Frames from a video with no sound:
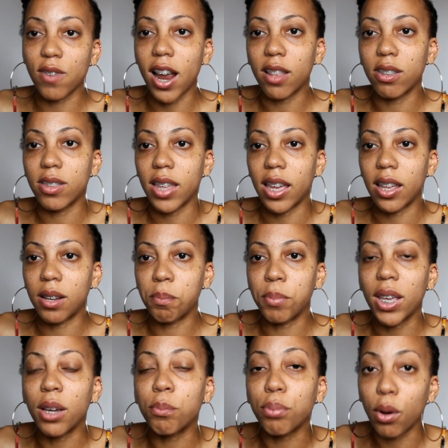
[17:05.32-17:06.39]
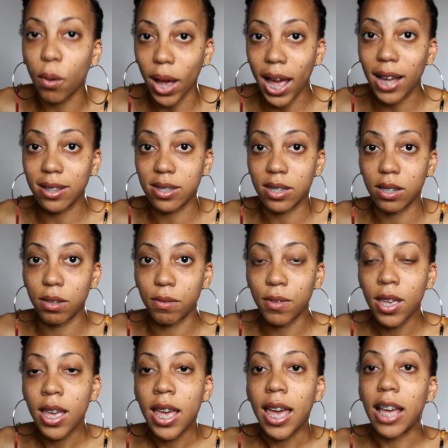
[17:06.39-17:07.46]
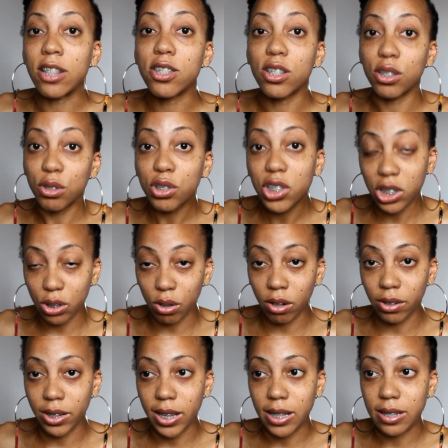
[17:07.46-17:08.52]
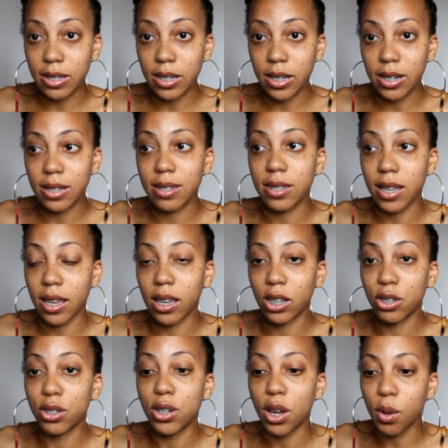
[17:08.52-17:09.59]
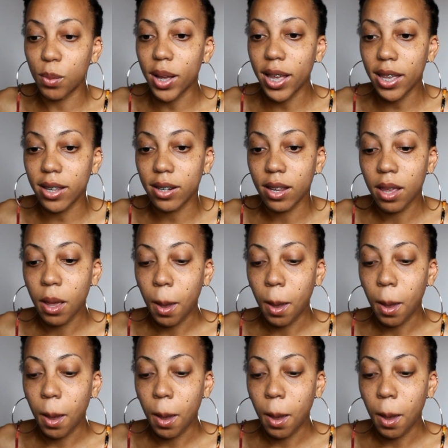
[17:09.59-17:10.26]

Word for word: rather than being proactive and solution oriented and saying, you know what?